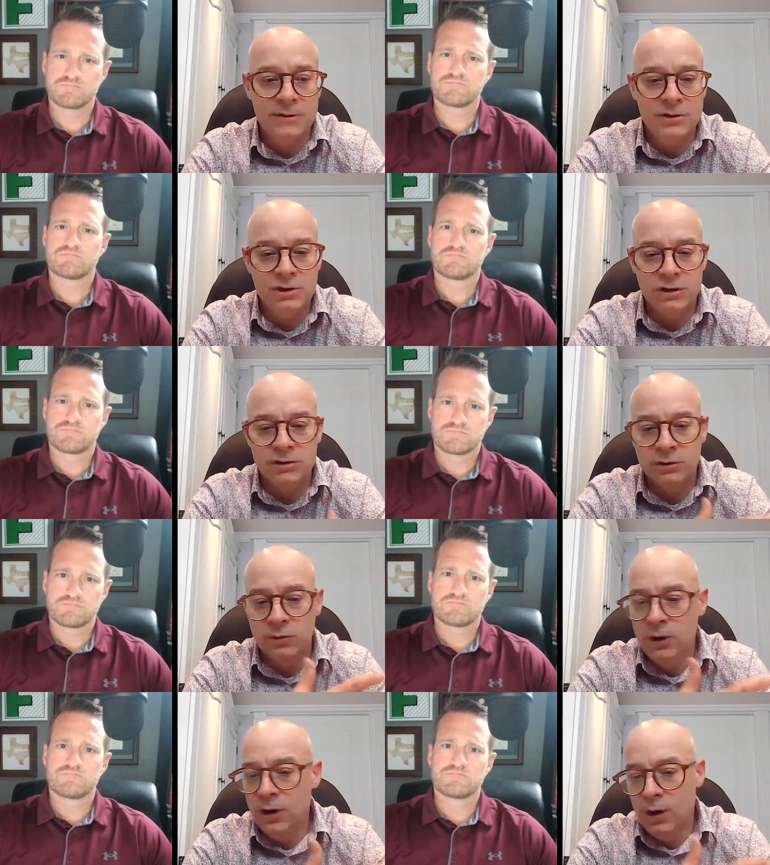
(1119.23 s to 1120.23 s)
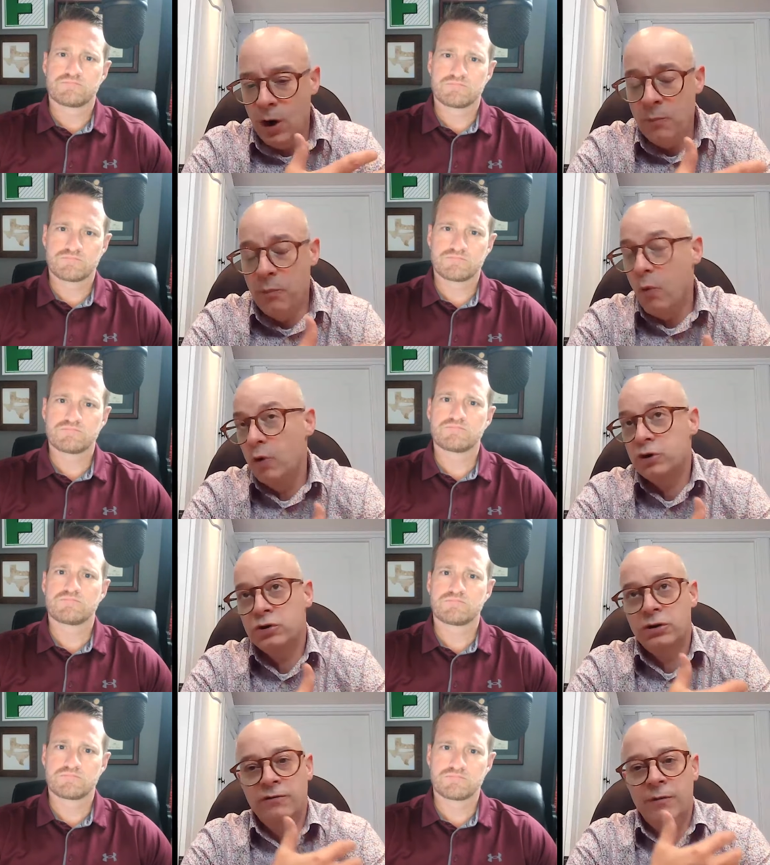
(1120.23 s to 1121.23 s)
Speaker 1: it's just you know a
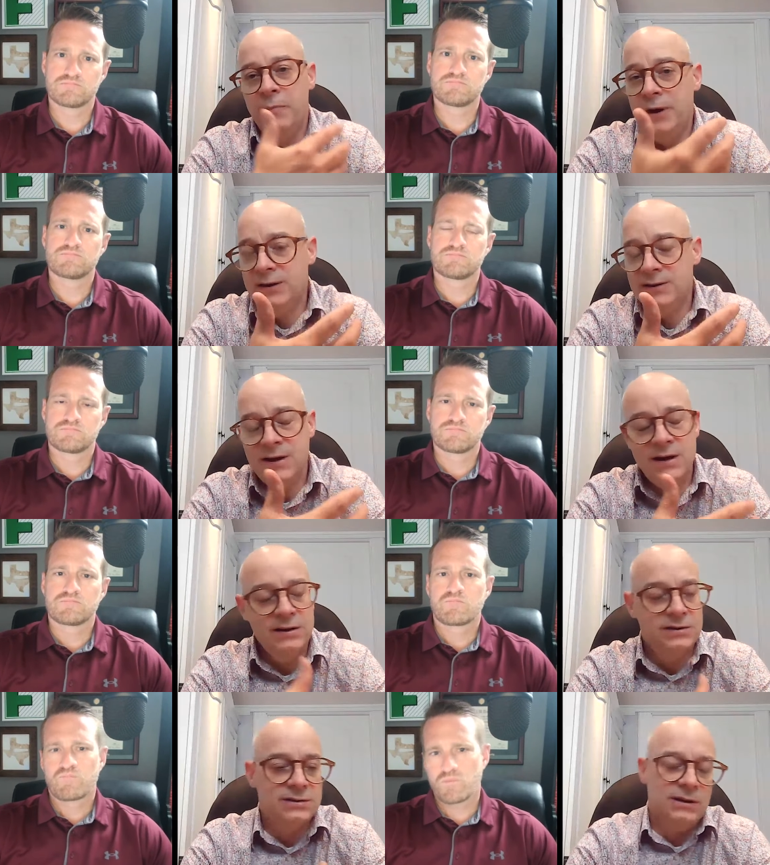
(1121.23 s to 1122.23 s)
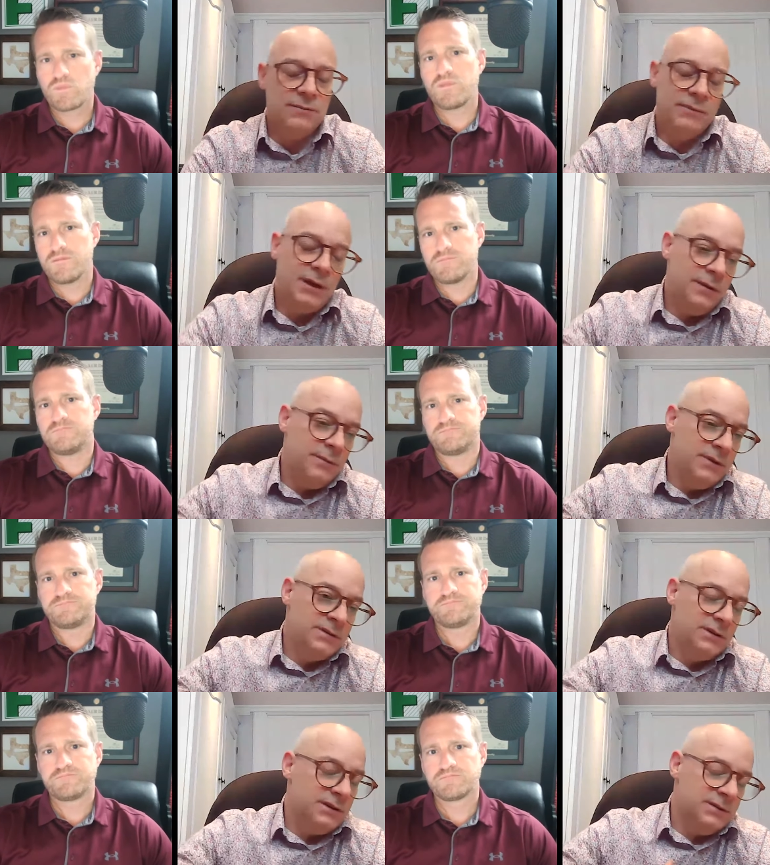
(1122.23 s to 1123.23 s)
portion of a big design and sometimes is
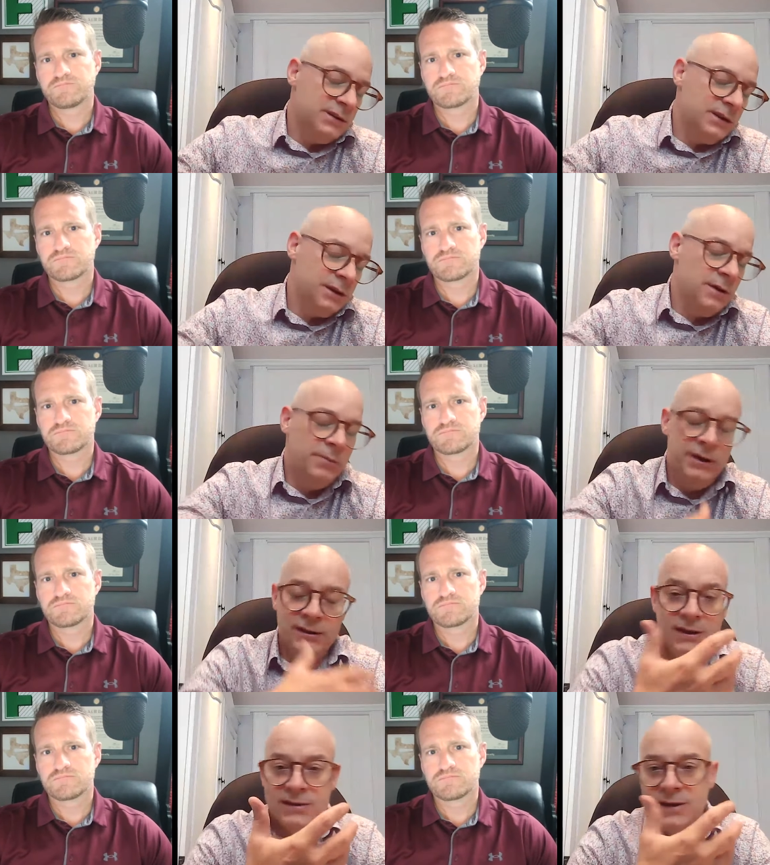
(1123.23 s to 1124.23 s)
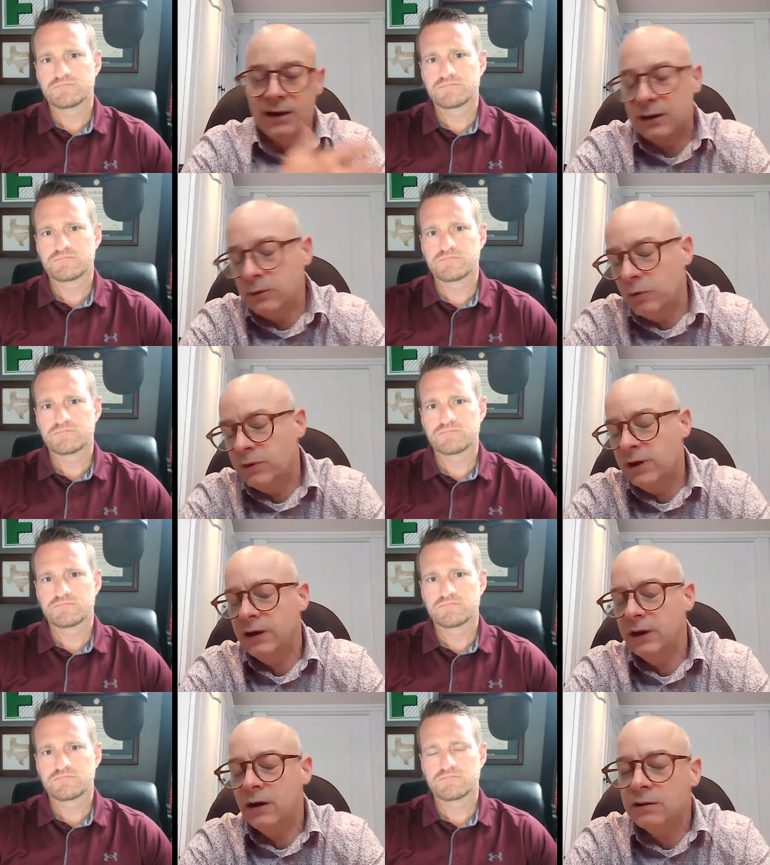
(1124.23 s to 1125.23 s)
uh, is the complete design that we're
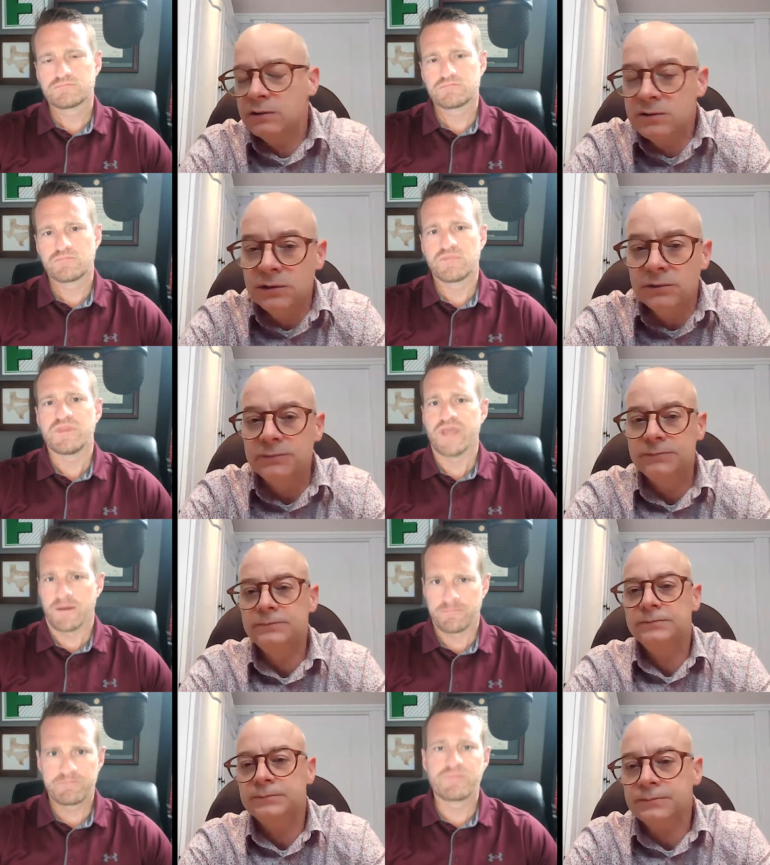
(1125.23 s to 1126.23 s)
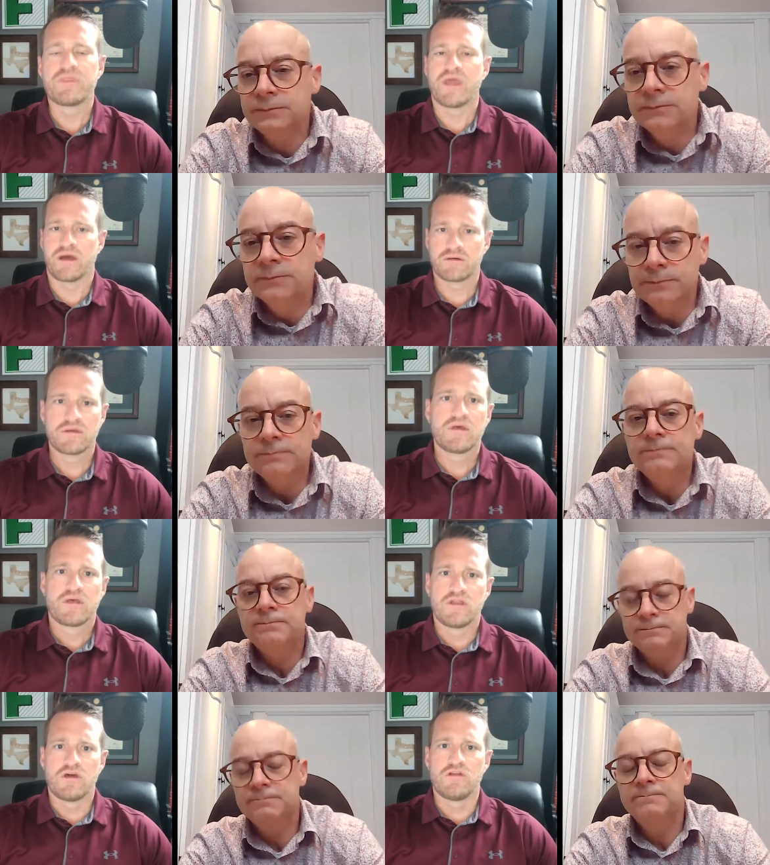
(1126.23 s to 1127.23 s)
taking
Speaker 2: on so yeah yeah
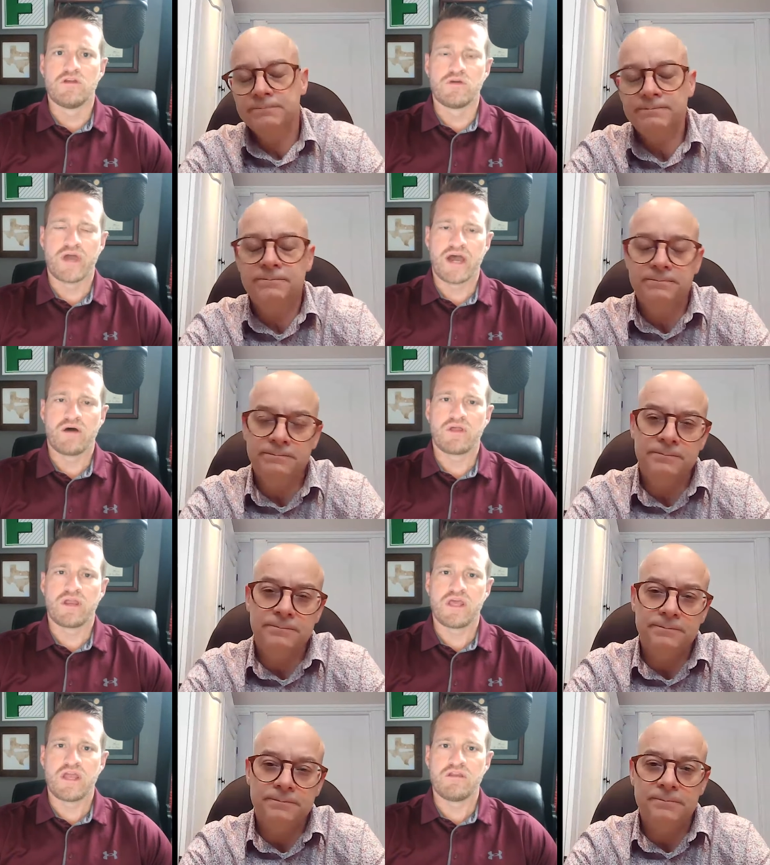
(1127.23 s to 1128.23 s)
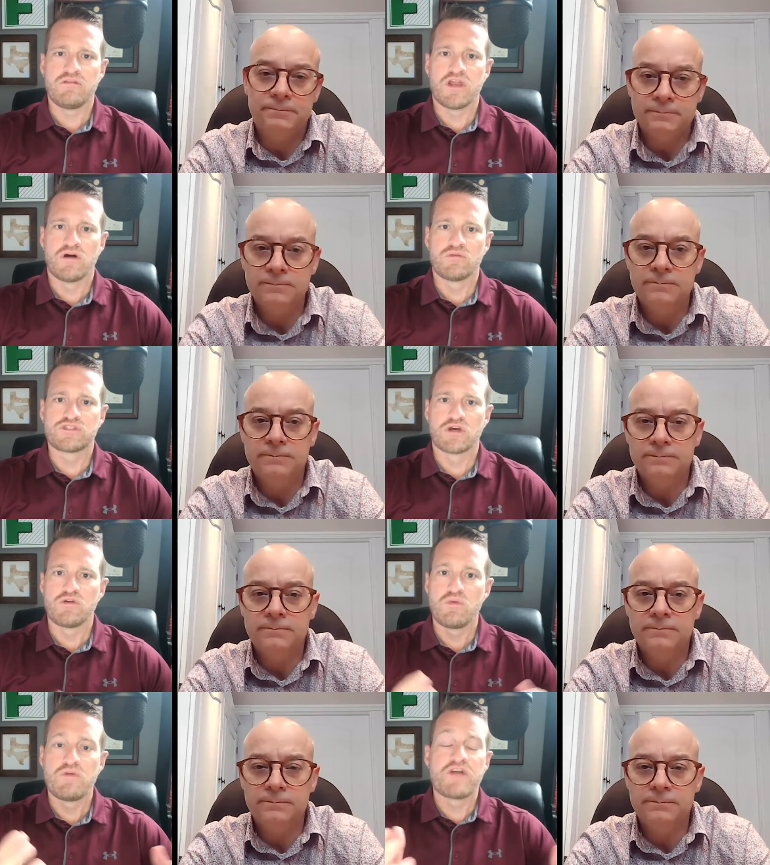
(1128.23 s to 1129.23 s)
no doubt. And and you know,
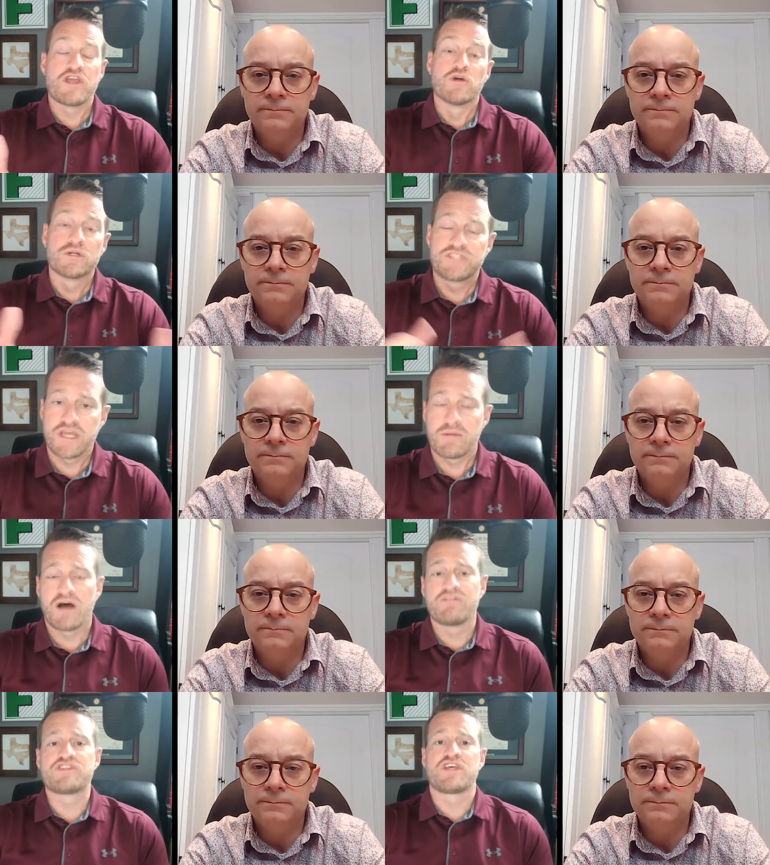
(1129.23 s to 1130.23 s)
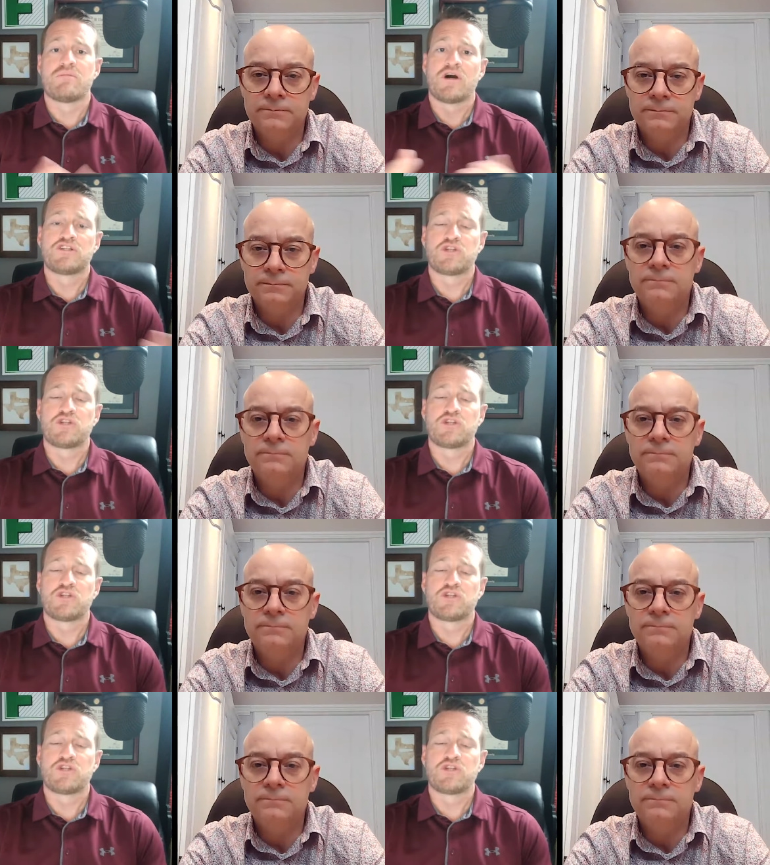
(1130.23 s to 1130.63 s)
so we've got your team obviously in